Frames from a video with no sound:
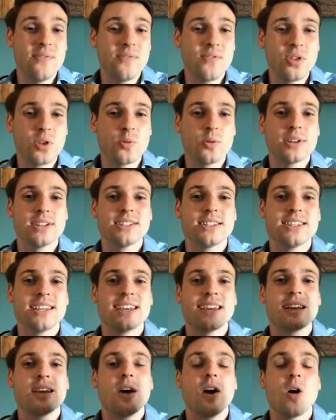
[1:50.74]

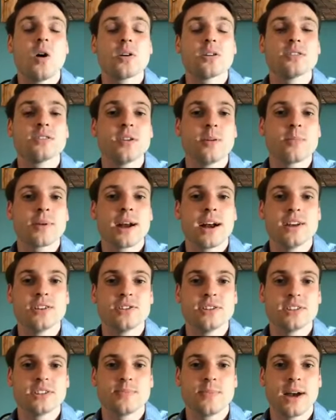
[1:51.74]
influencing our
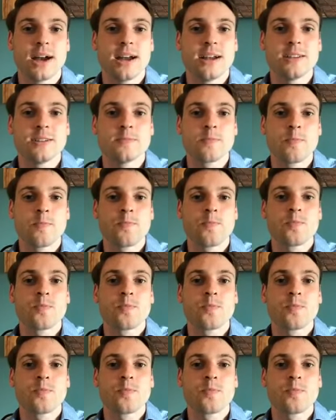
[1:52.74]
subconscious mind.